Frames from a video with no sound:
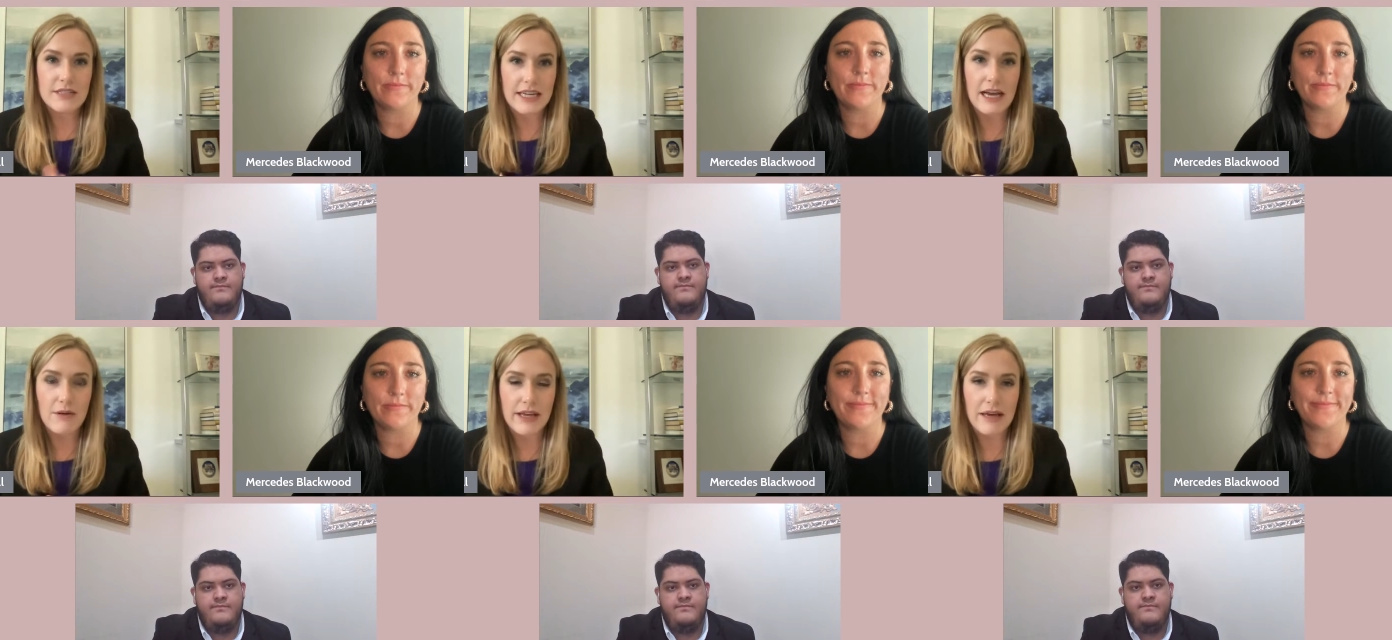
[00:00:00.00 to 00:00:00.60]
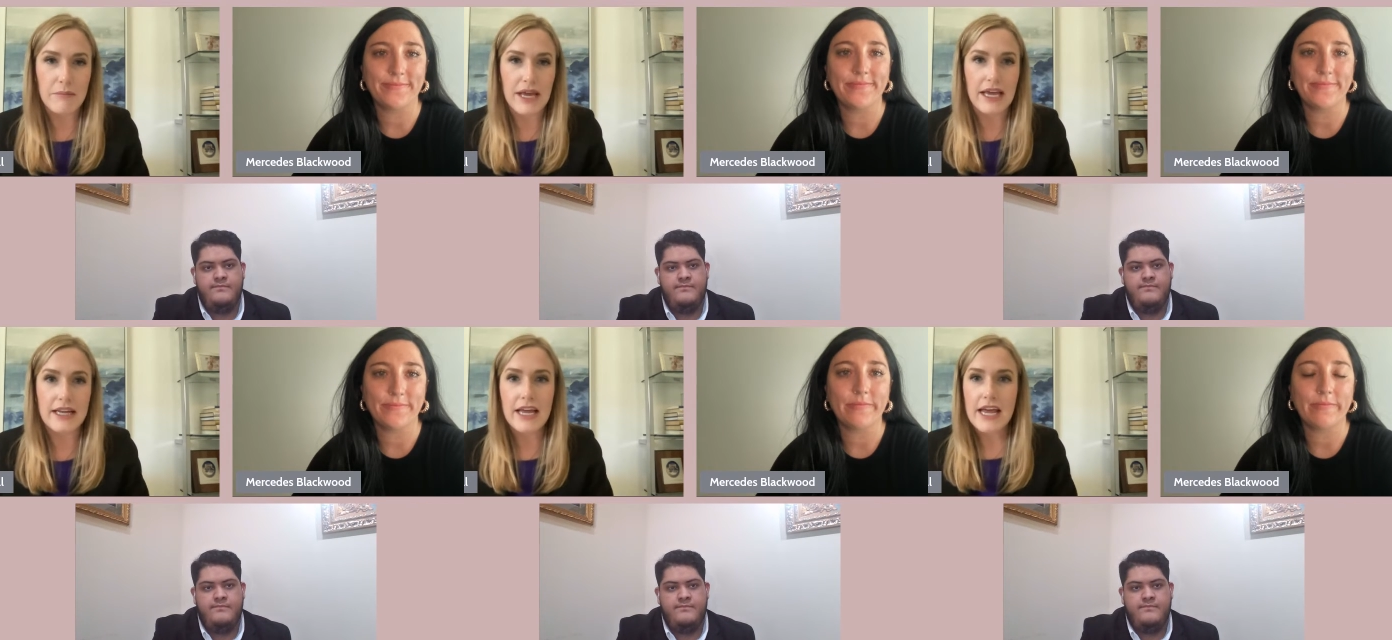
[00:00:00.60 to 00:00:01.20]
Speaker 1: take out
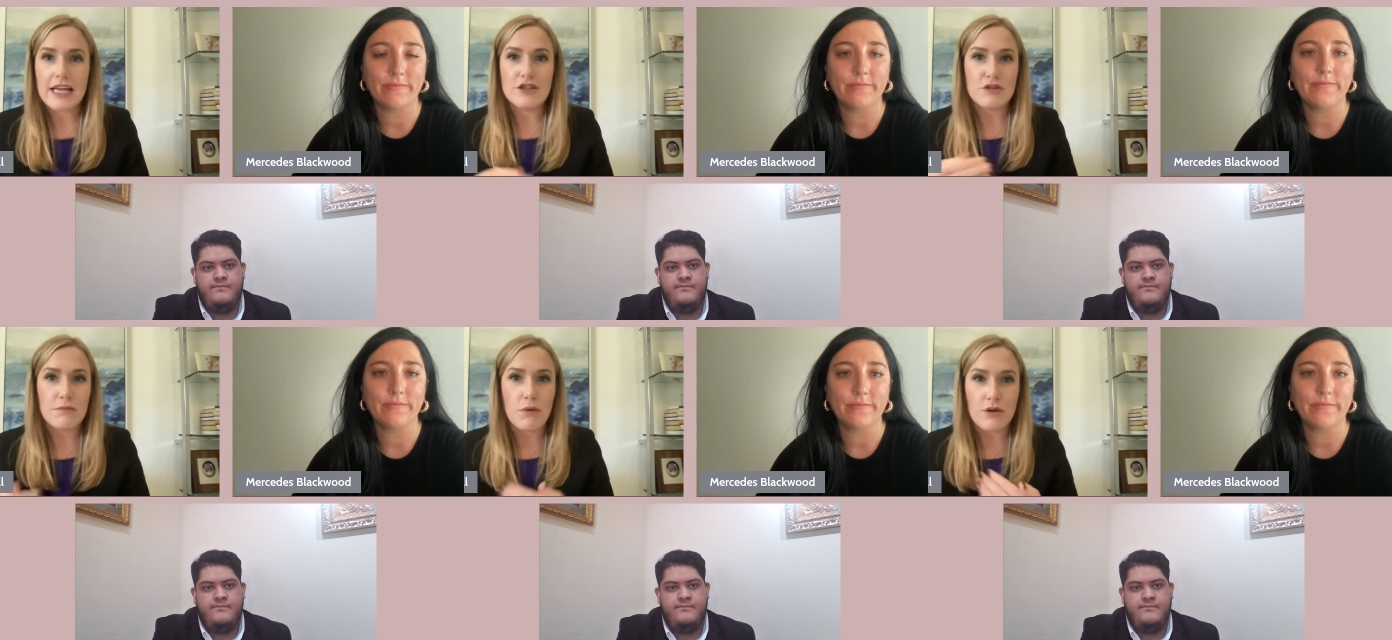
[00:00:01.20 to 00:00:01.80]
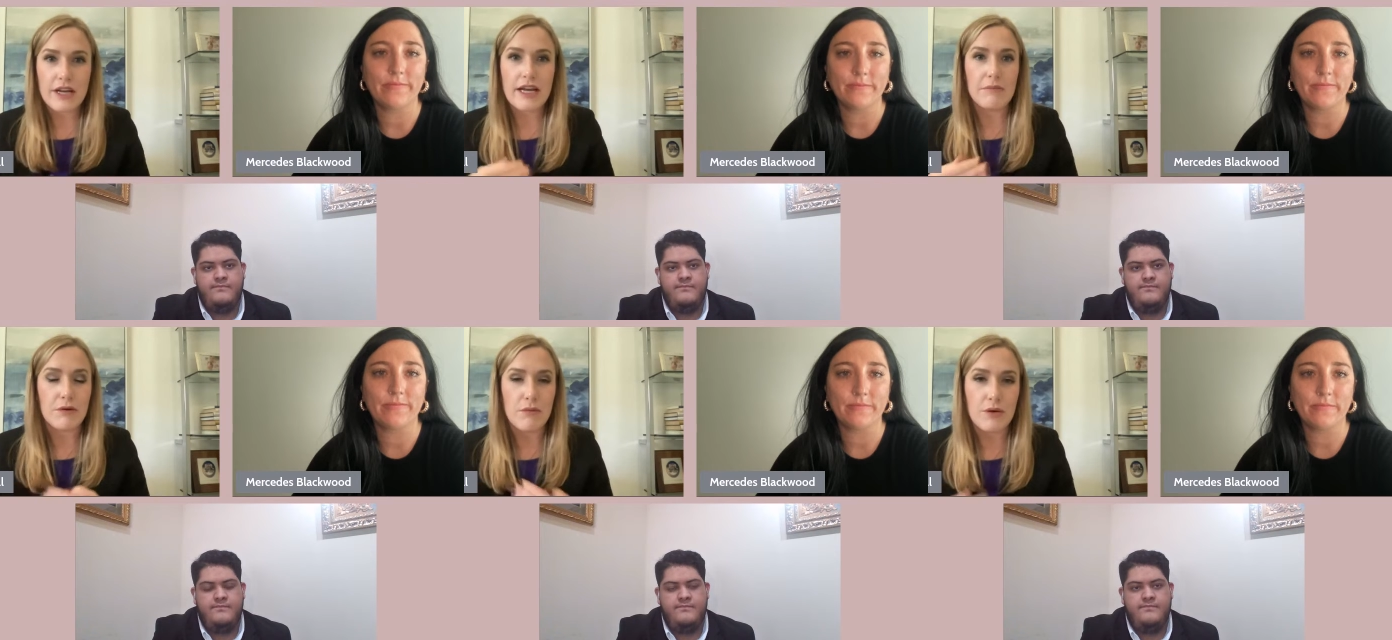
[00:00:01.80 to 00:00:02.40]
campaign and supporting
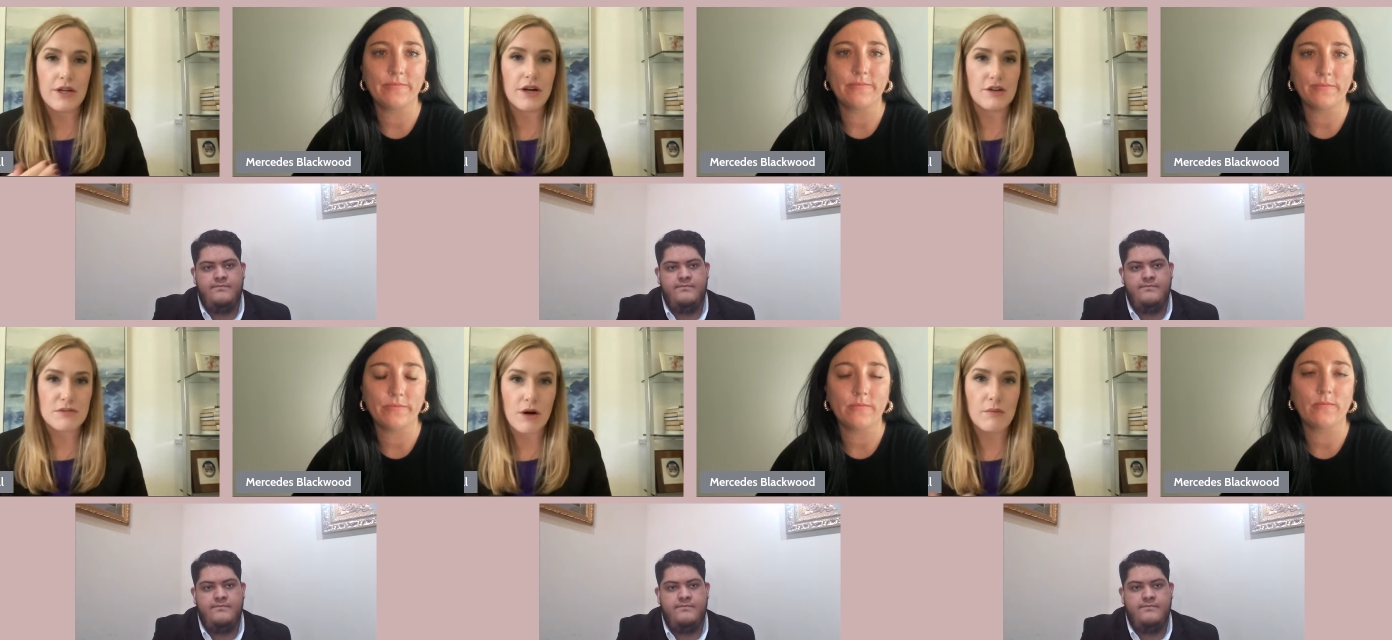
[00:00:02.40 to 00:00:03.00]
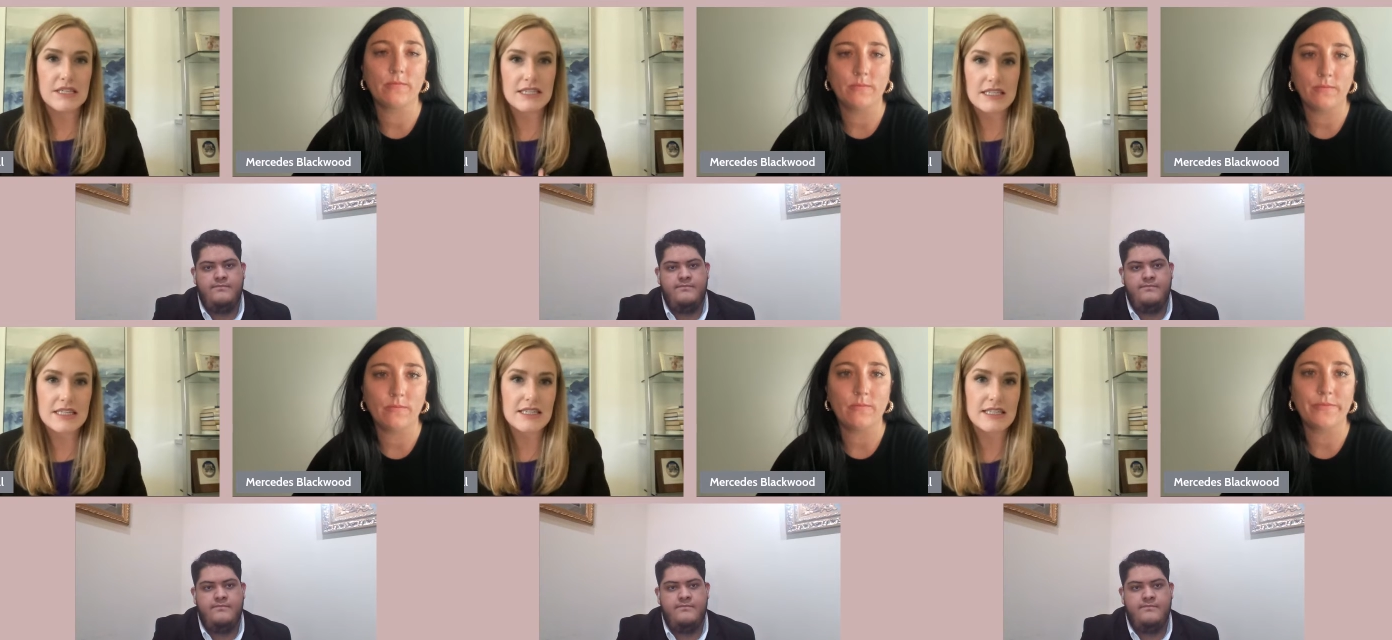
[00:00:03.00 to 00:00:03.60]
and promoting our small
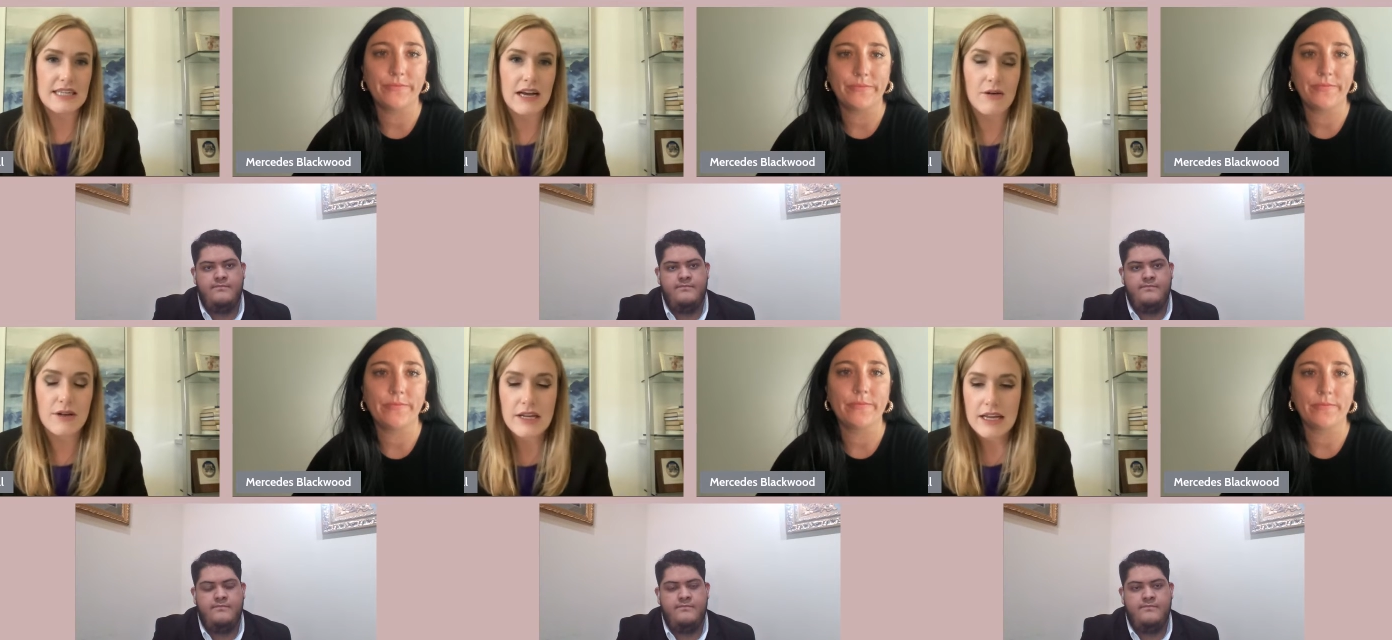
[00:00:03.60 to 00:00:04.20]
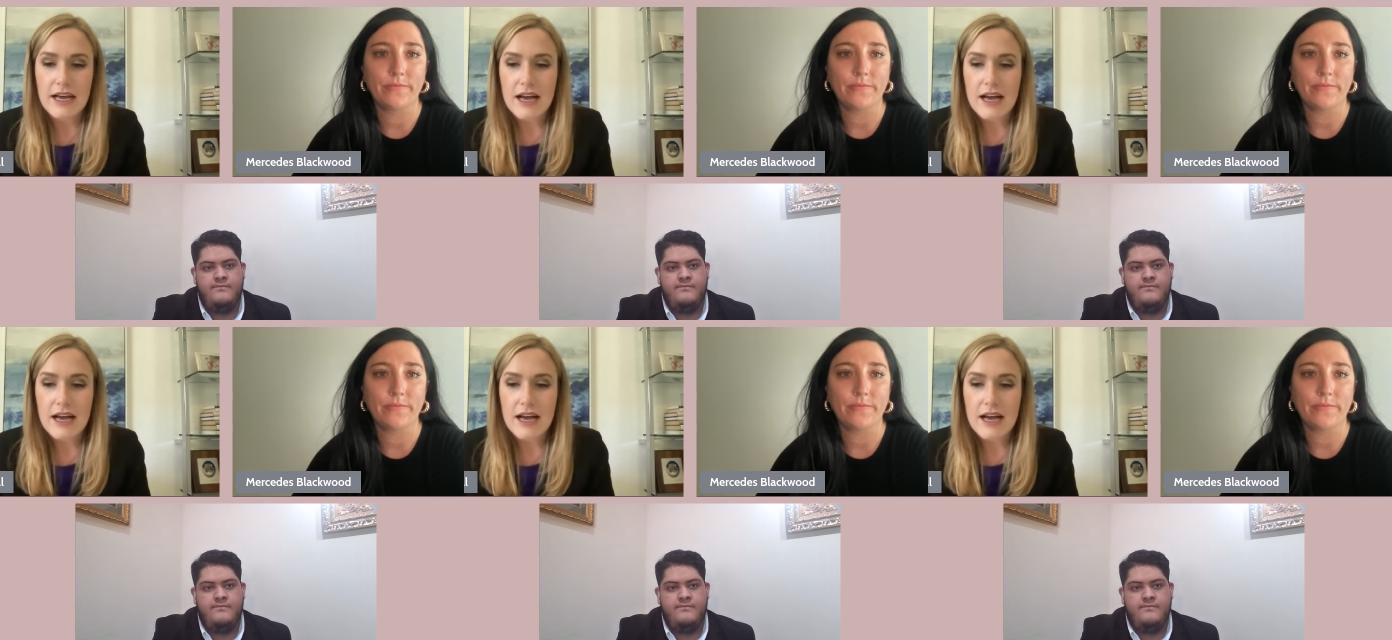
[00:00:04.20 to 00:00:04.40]
businesses in town.